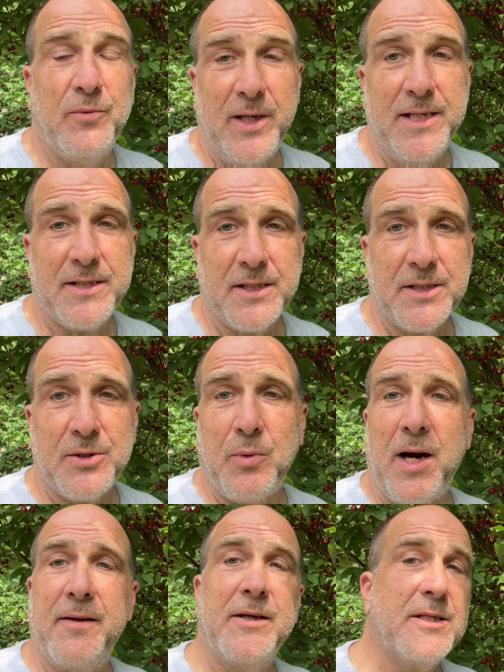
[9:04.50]
reasons
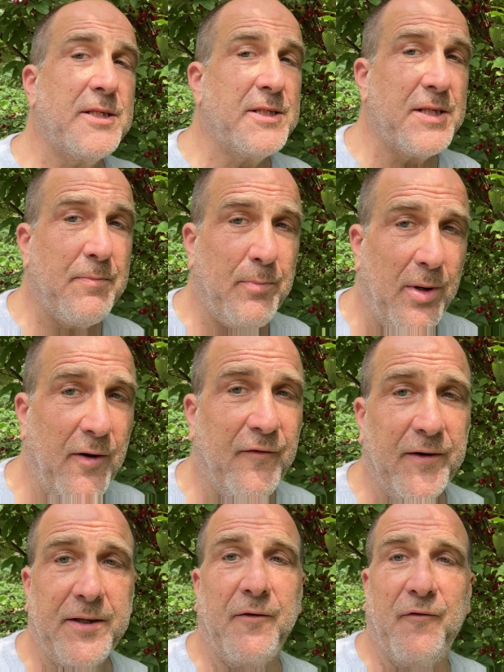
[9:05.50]
why this is a
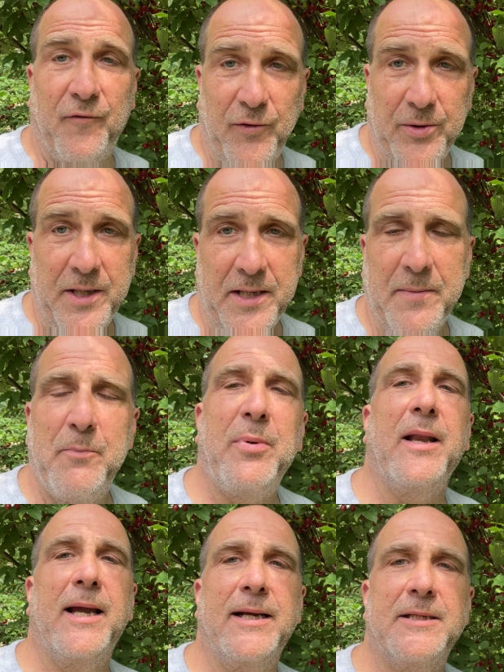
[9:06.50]
perfect fruiting
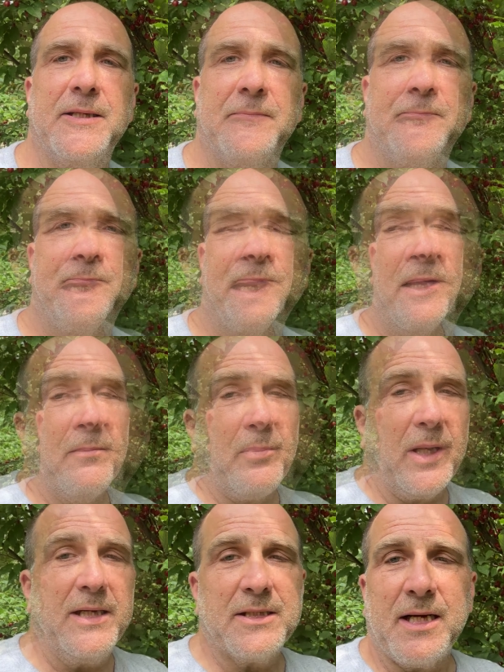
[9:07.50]
plant.
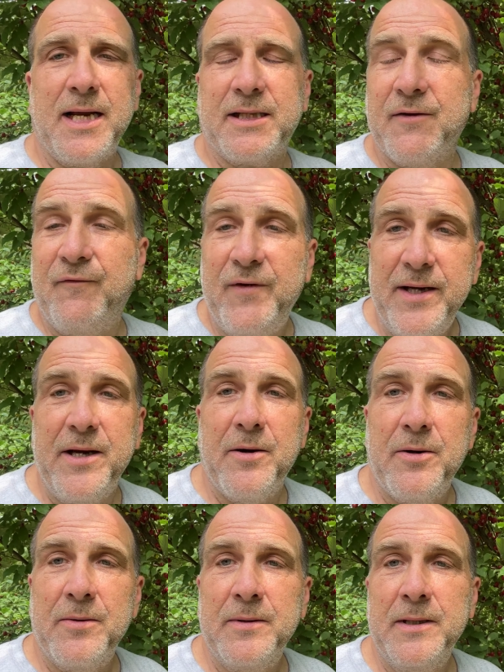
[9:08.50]
Please like the
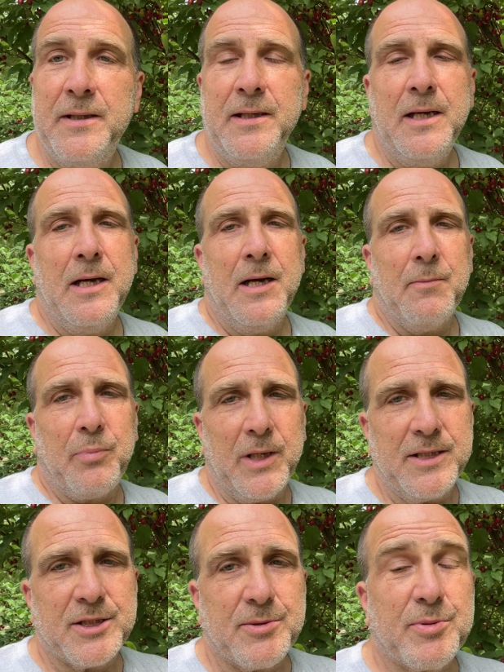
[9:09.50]
video.
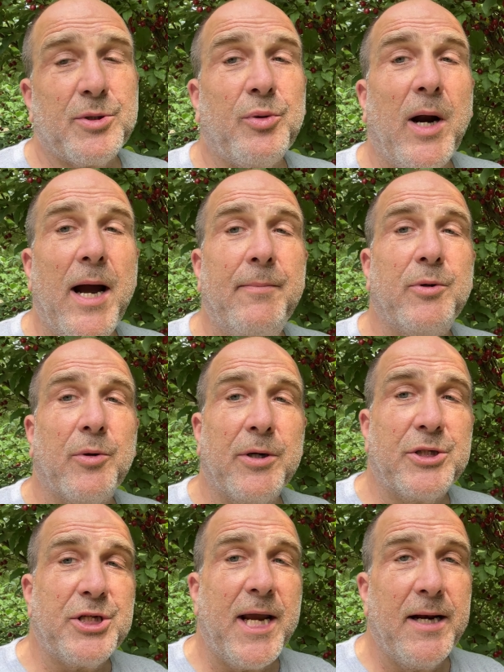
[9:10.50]
Please subscribe to our
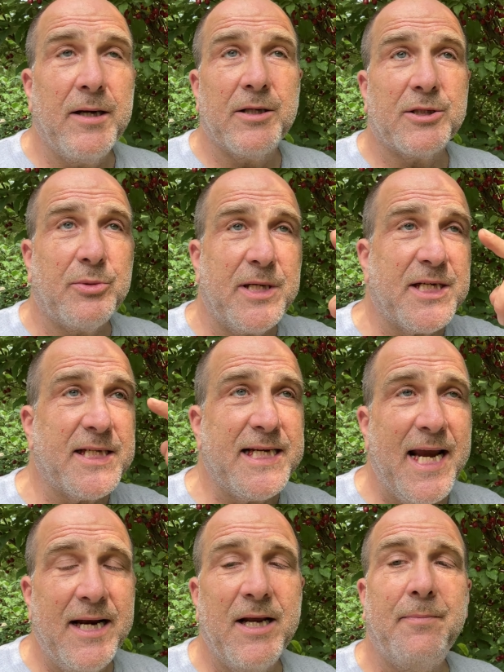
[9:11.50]
channel as we
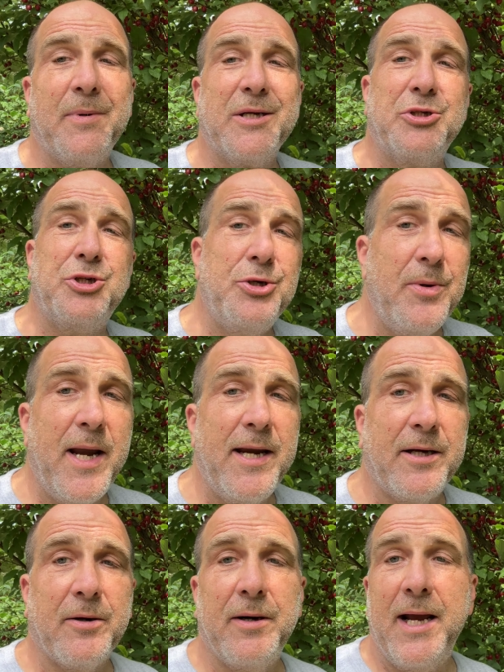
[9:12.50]
stand up a two
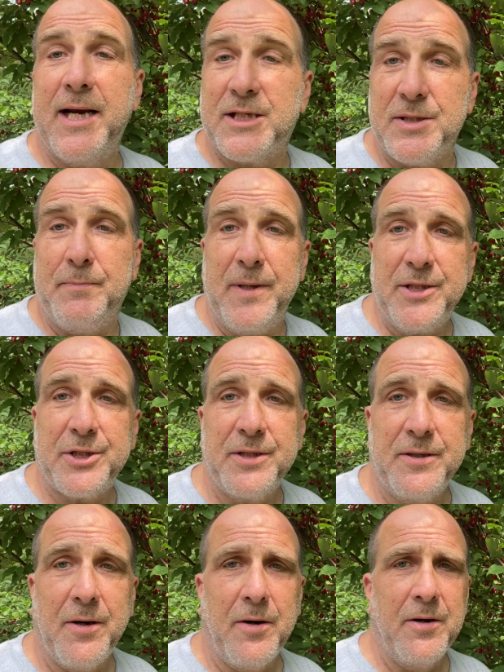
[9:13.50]
acre exhibition
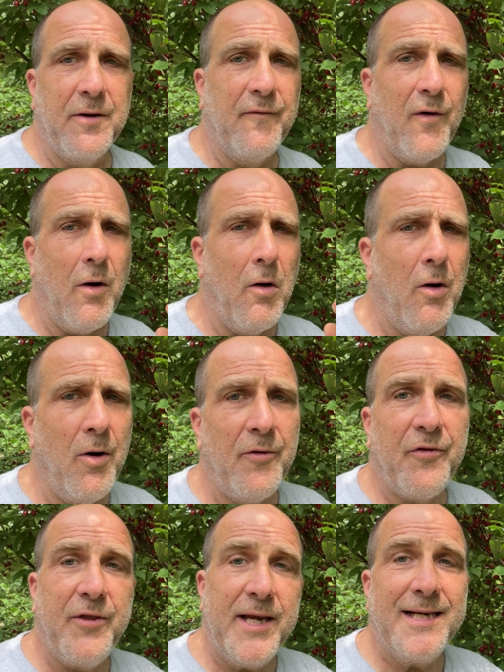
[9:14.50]
garden of all
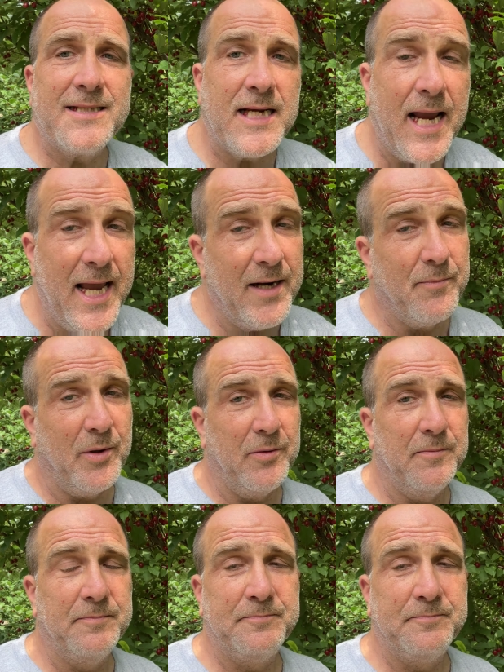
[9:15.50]
things edible.